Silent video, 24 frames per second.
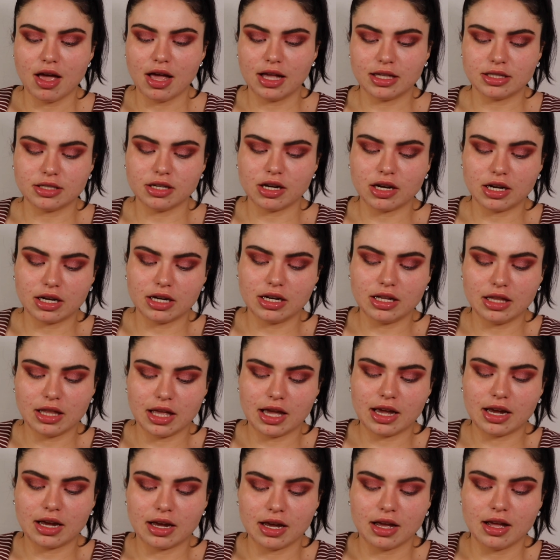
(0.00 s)
It's not gonna
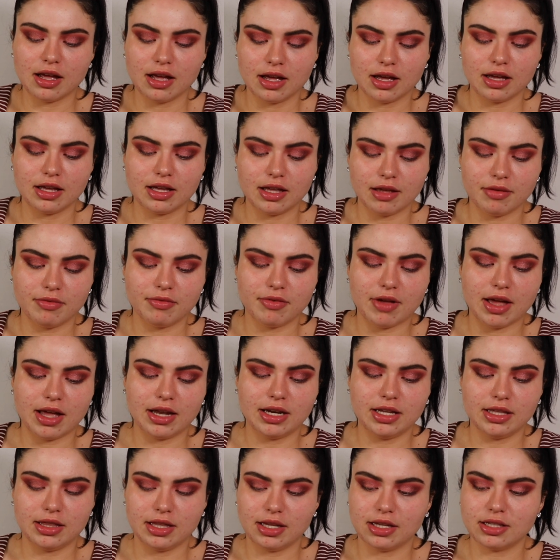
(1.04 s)
like give
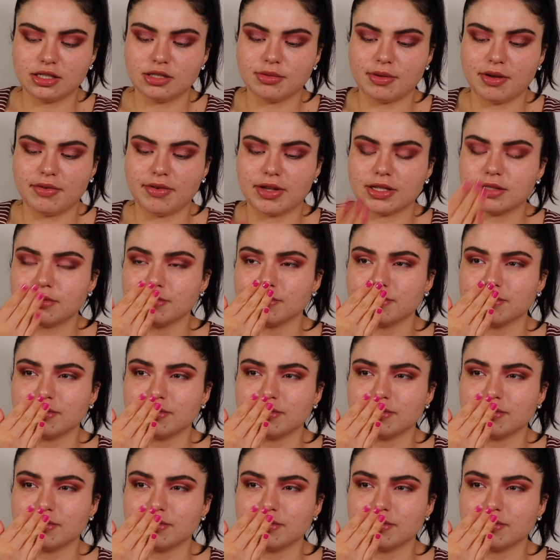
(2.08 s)
anything to my face.